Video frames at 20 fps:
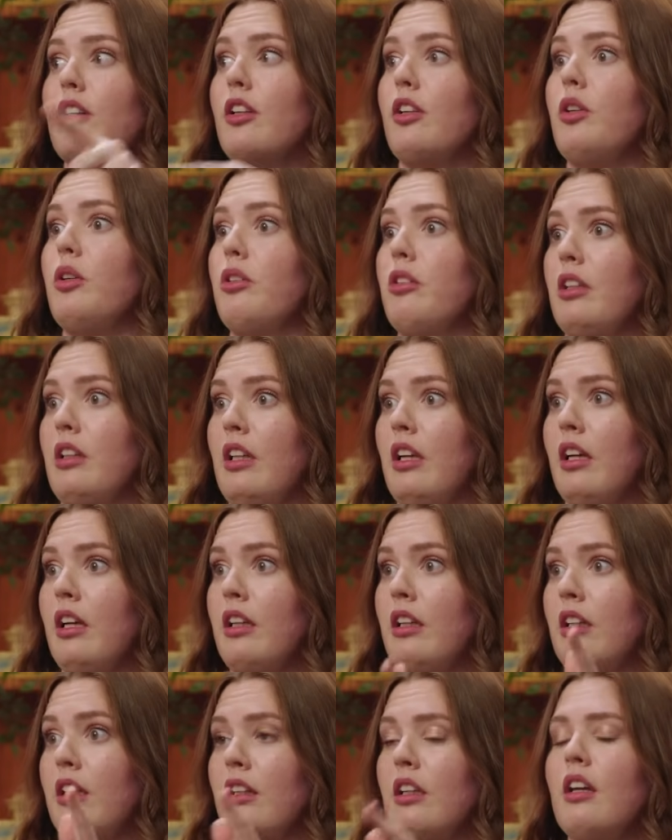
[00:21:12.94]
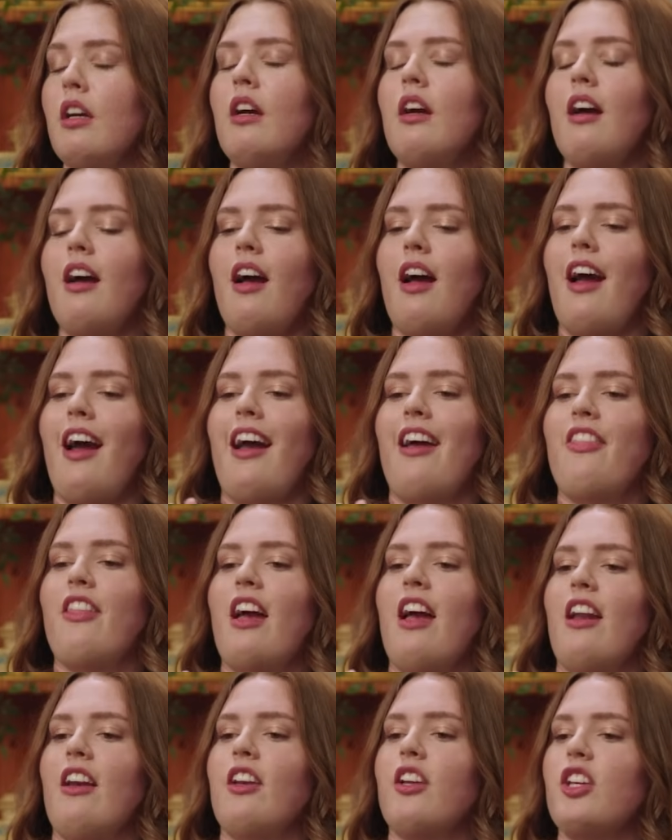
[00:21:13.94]
uterine lining, and
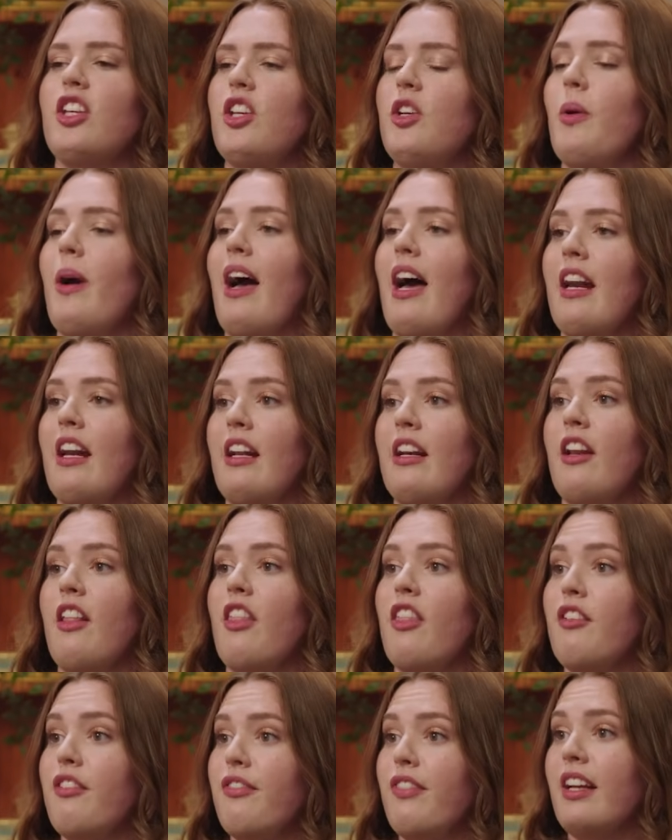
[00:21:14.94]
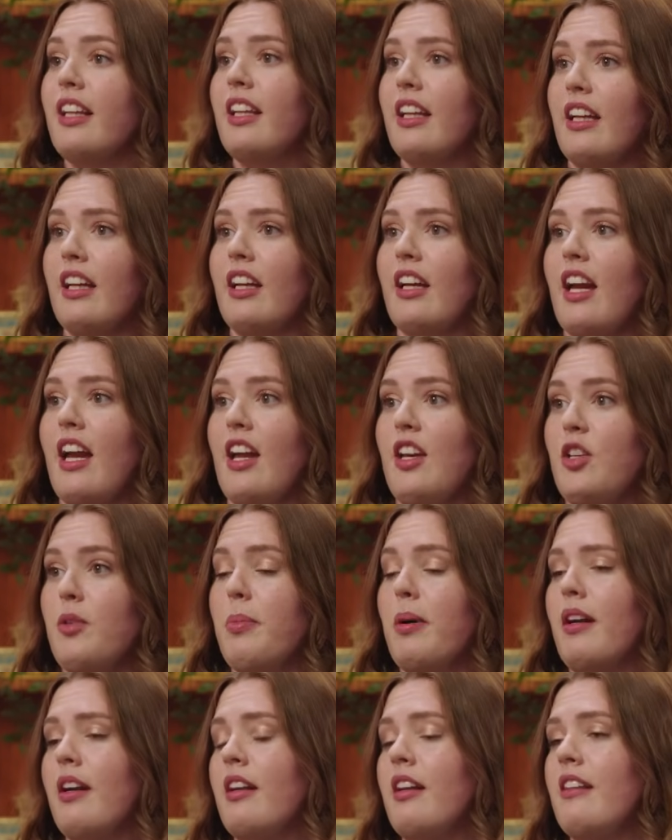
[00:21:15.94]
then you add in the filling and you
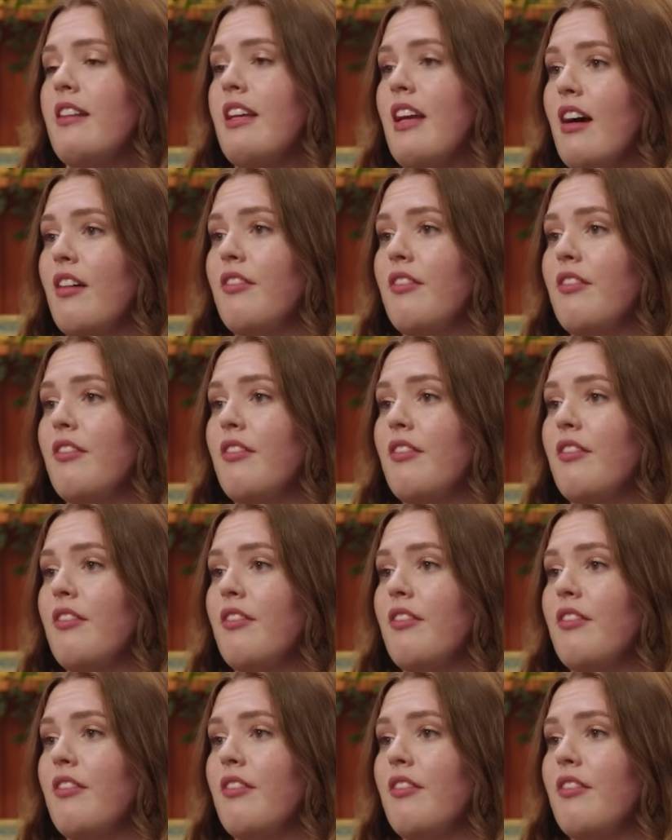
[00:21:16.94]
put it in the